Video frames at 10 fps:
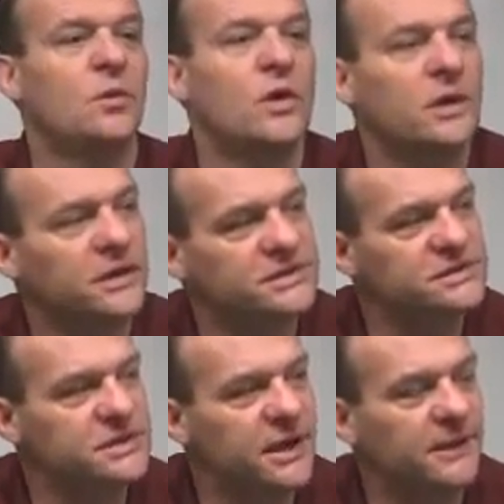Well,
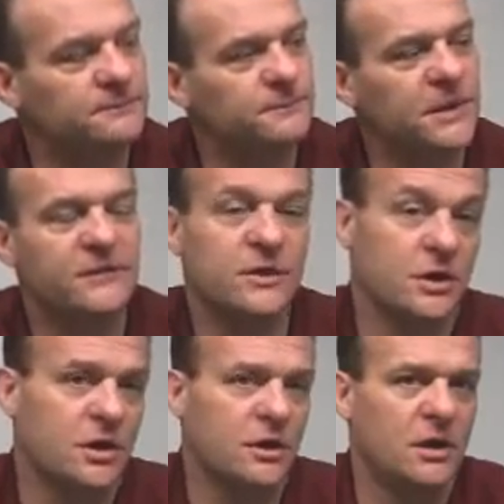let's give
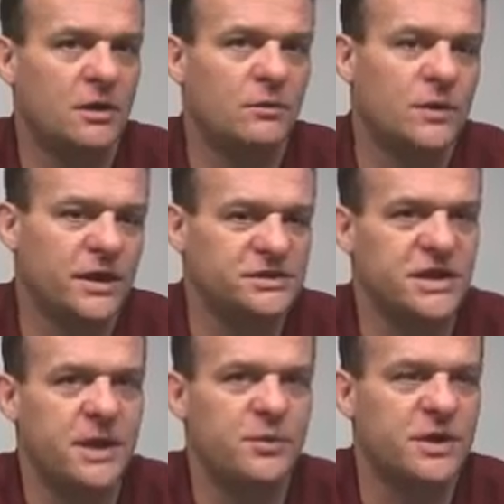you an
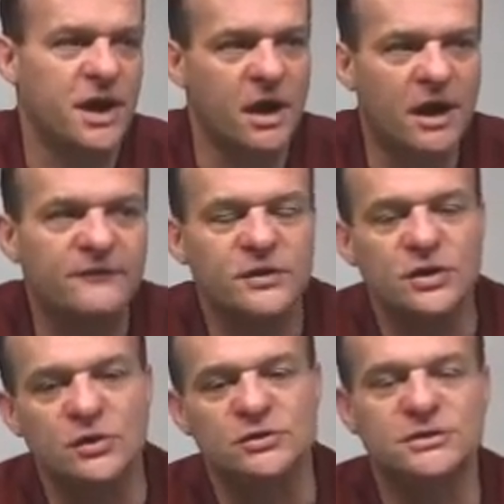example that I often
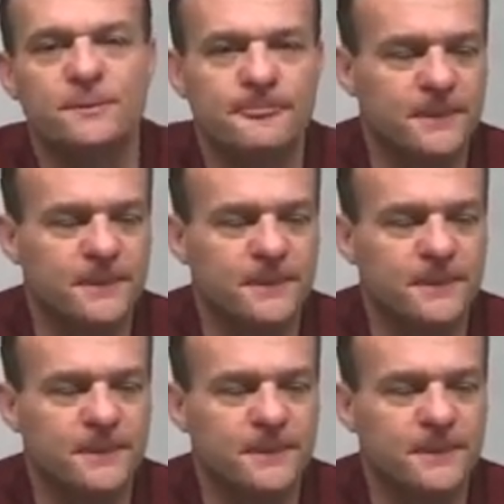use.